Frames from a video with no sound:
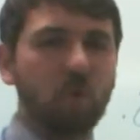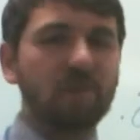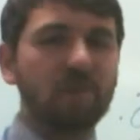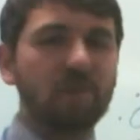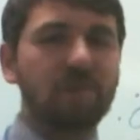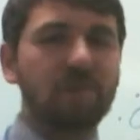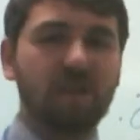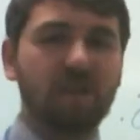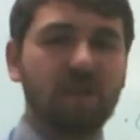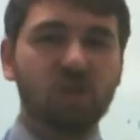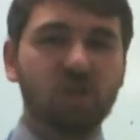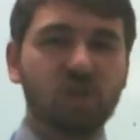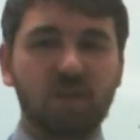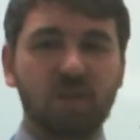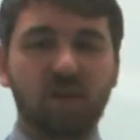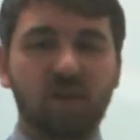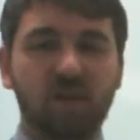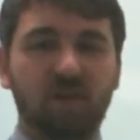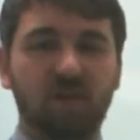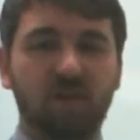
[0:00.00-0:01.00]
of that
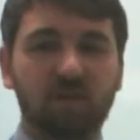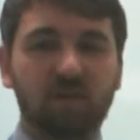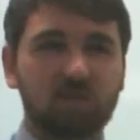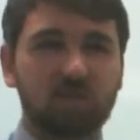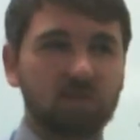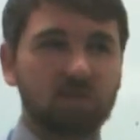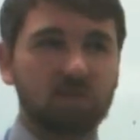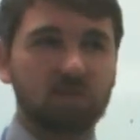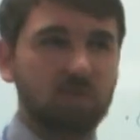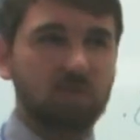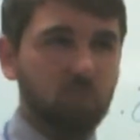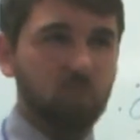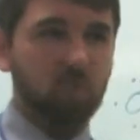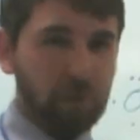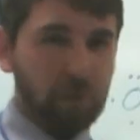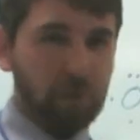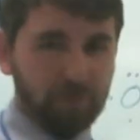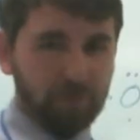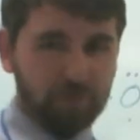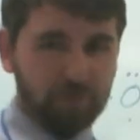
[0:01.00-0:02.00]
shell,
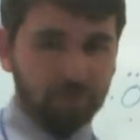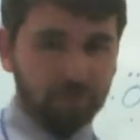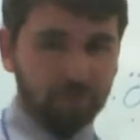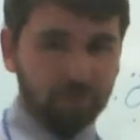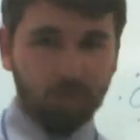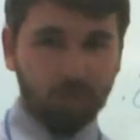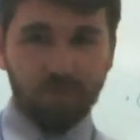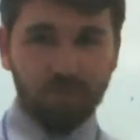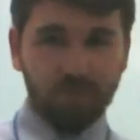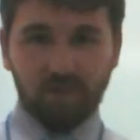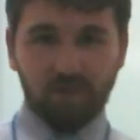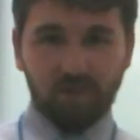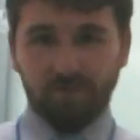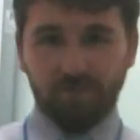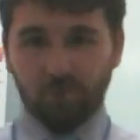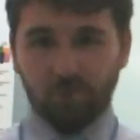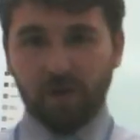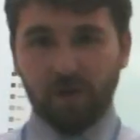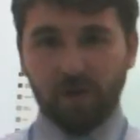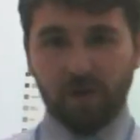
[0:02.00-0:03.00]
we would expose a
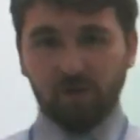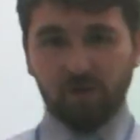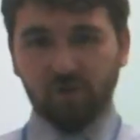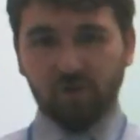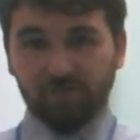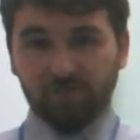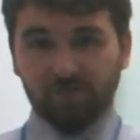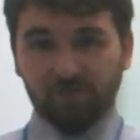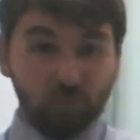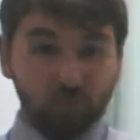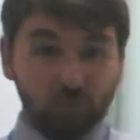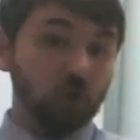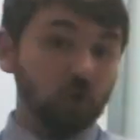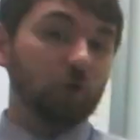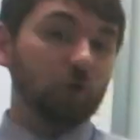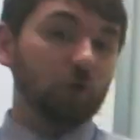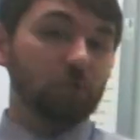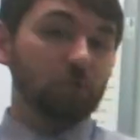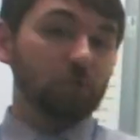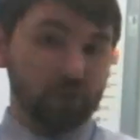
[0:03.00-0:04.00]

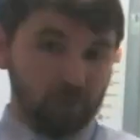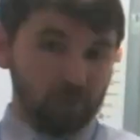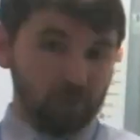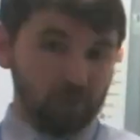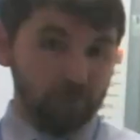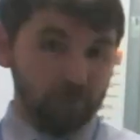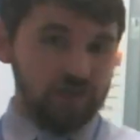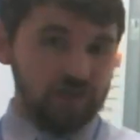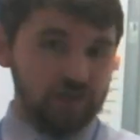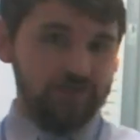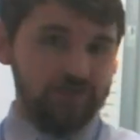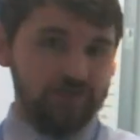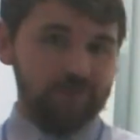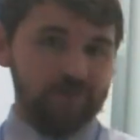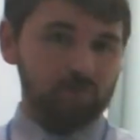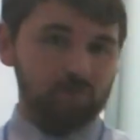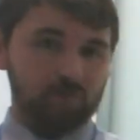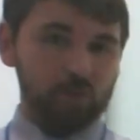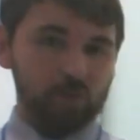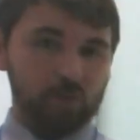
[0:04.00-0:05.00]
full shell beneath
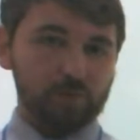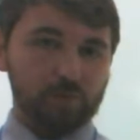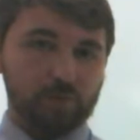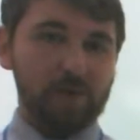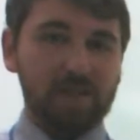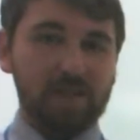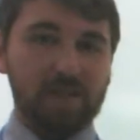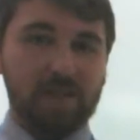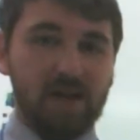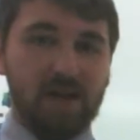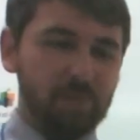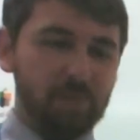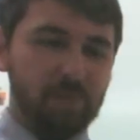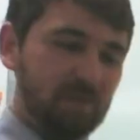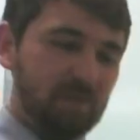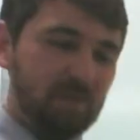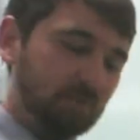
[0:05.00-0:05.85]
it, which would make it happy.